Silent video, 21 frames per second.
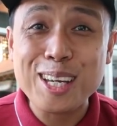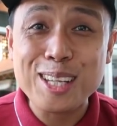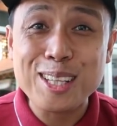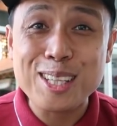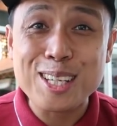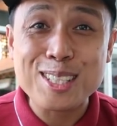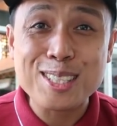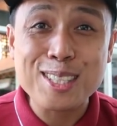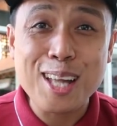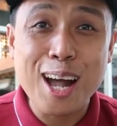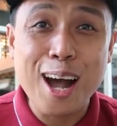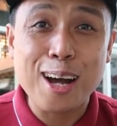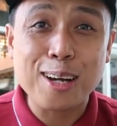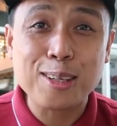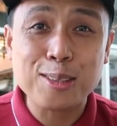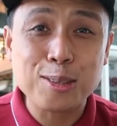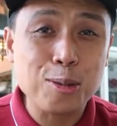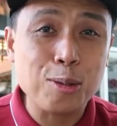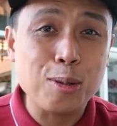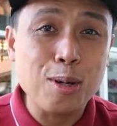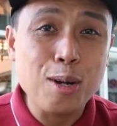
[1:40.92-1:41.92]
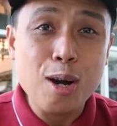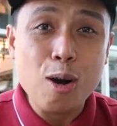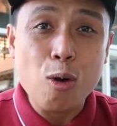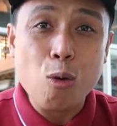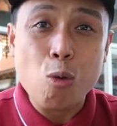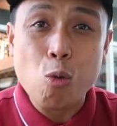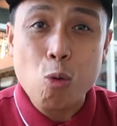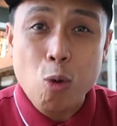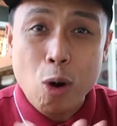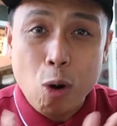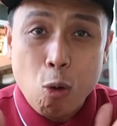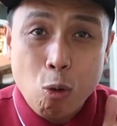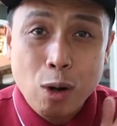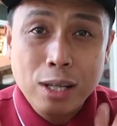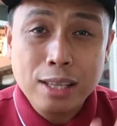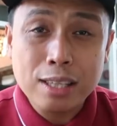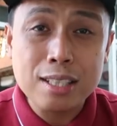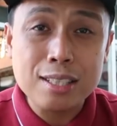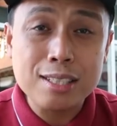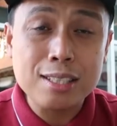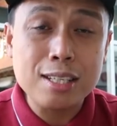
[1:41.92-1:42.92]
in the stock. So
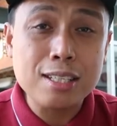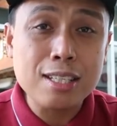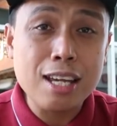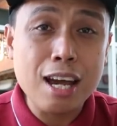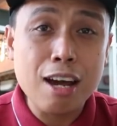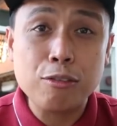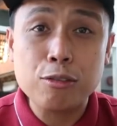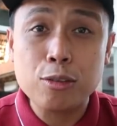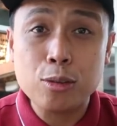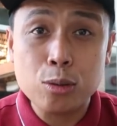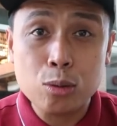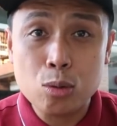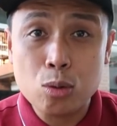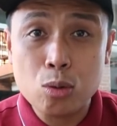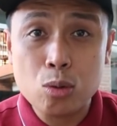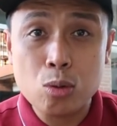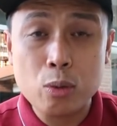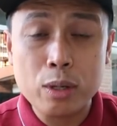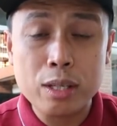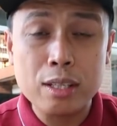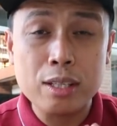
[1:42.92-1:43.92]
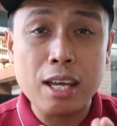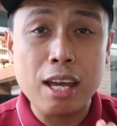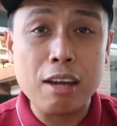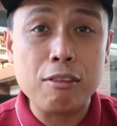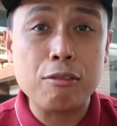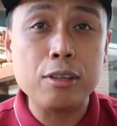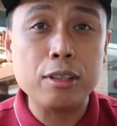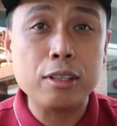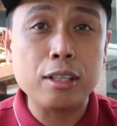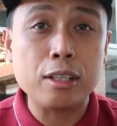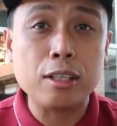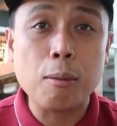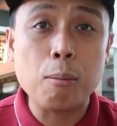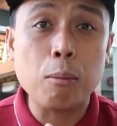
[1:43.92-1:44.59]
what does this have to do with everything?